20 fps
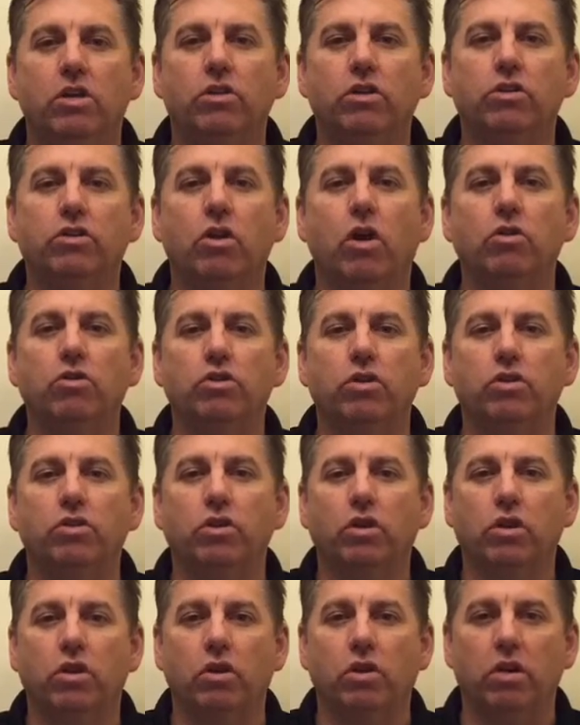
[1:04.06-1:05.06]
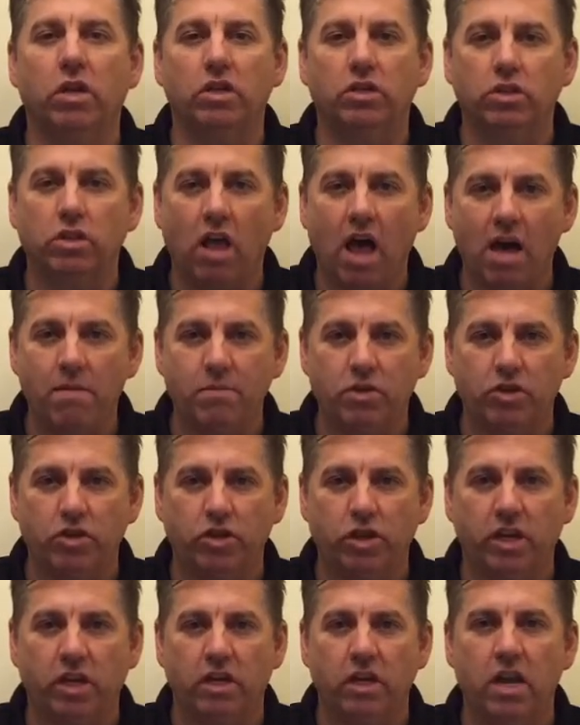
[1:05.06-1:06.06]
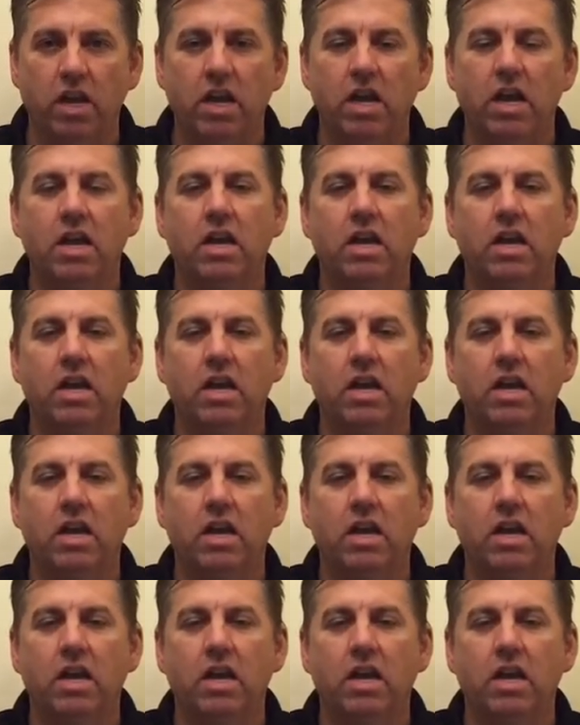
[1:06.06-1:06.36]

The Social Security Slot Machine.